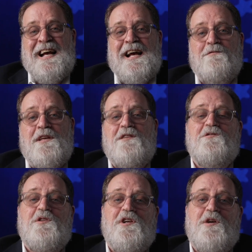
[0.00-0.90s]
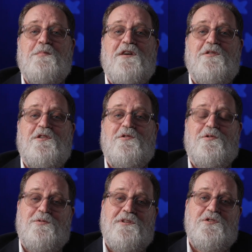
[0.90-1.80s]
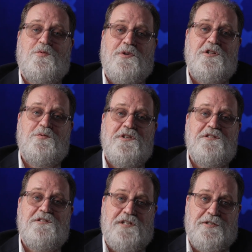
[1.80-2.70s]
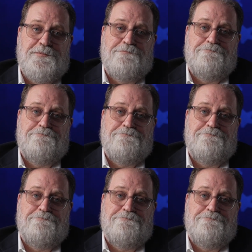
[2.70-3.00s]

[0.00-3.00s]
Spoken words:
I think it's going to come out in early 2026.